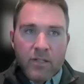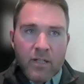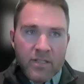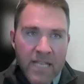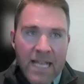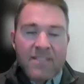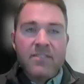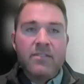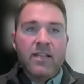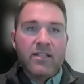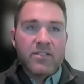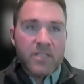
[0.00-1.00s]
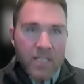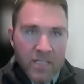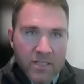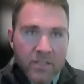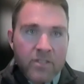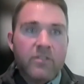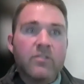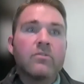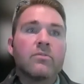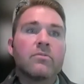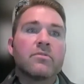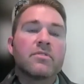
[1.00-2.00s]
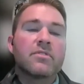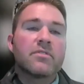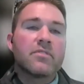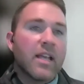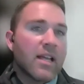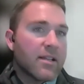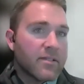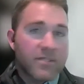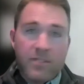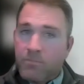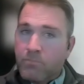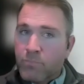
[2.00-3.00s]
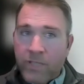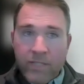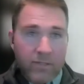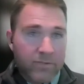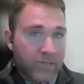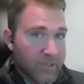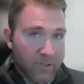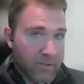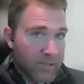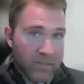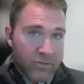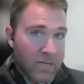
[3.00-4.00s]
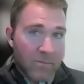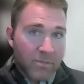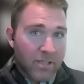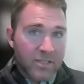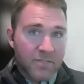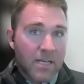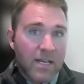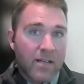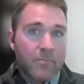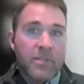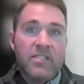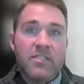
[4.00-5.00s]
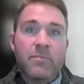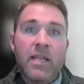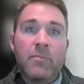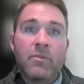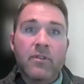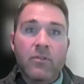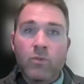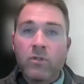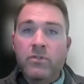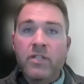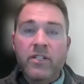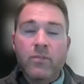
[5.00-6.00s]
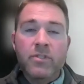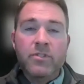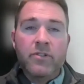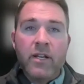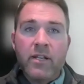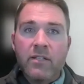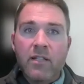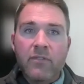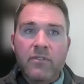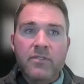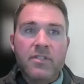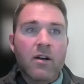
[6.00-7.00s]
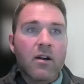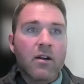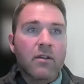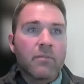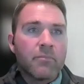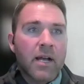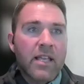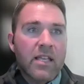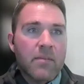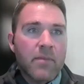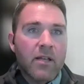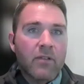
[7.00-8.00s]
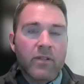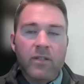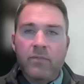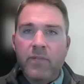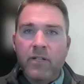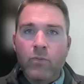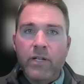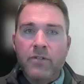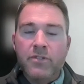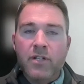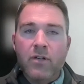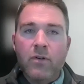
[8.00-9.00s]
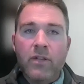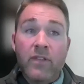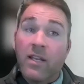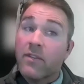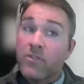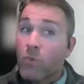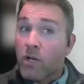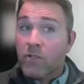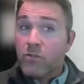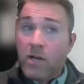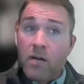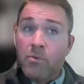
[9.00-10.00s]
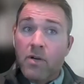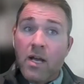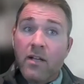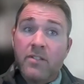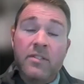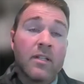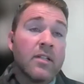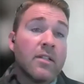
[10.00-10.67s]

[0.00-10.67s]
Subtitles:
a test that is easy to use, and it's a prick of the finger and a dry blood spot on a piece of paper, and we'll tell you what your NAD levels are by email in a week or so. And then if you want to try our product,